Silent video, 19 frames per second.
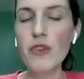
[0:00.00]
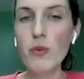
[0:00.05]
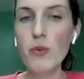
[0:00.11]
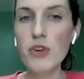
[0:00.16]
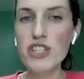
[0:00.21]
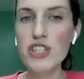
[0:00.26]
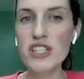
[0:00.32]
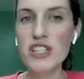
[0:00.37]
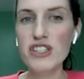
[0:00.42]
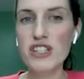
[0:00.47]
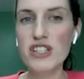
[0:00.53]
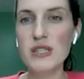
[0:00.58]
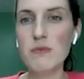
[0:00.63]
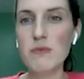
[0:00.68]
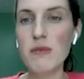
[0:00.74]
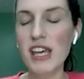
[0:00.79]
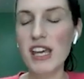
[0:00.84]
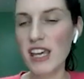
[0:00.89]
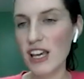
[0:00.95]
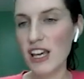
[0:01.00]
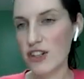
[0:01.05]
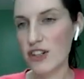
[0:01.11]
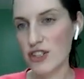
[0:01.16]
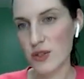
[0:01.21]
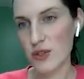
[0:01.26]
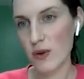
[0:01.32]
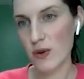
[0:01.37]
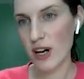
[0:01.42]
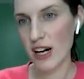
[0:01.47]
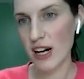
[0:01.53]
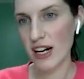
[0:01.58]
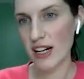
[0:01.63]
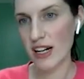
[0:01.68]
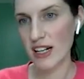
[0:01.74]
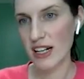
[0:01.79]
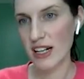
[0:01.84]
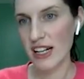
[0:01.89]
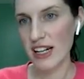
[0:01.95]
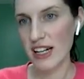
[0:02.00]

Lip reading: which is just making sure